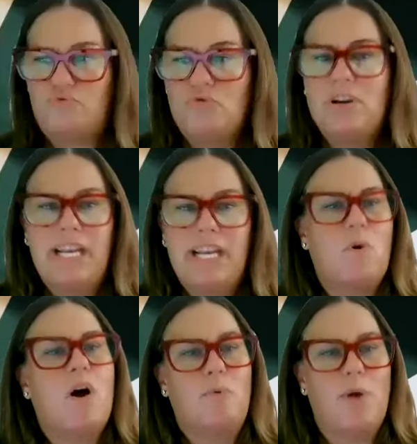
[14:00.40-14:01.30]
really
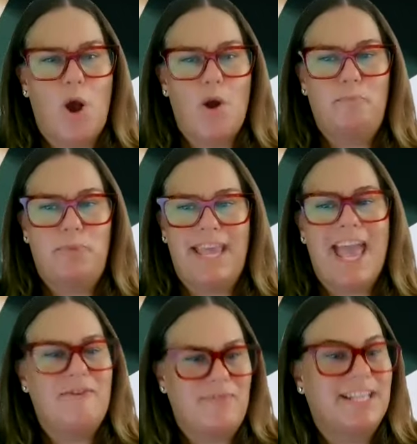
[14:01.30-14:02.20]
why we're hoping
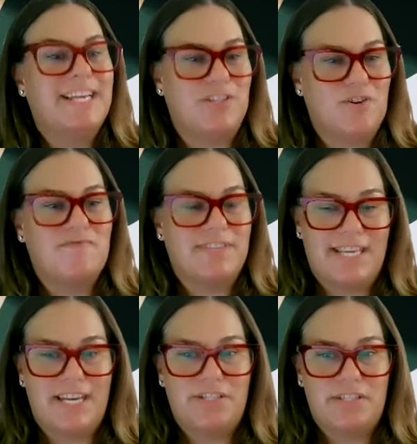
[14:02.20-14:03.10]
having these
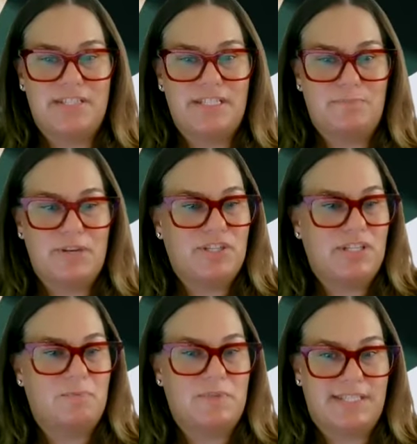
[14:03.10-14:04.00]
conversations,
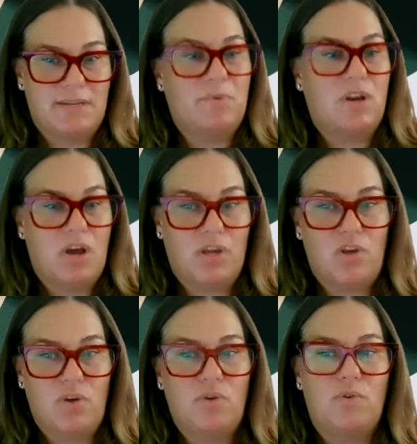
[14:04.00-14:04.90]
especially with someone
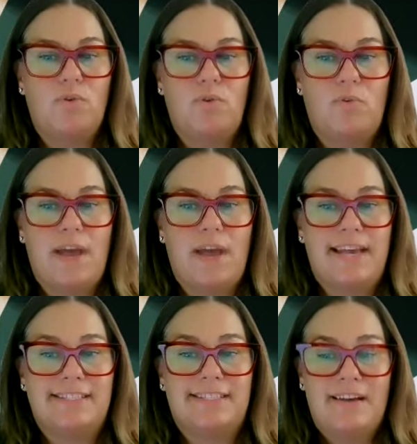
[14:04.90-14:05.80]
like you who
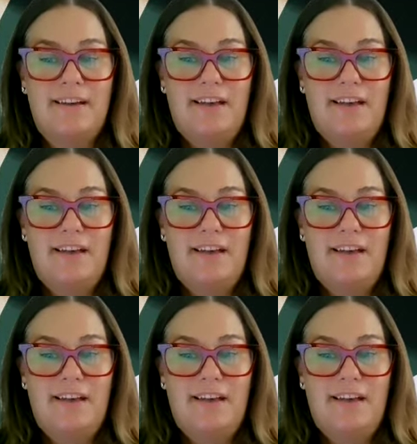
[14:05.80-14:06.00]
has,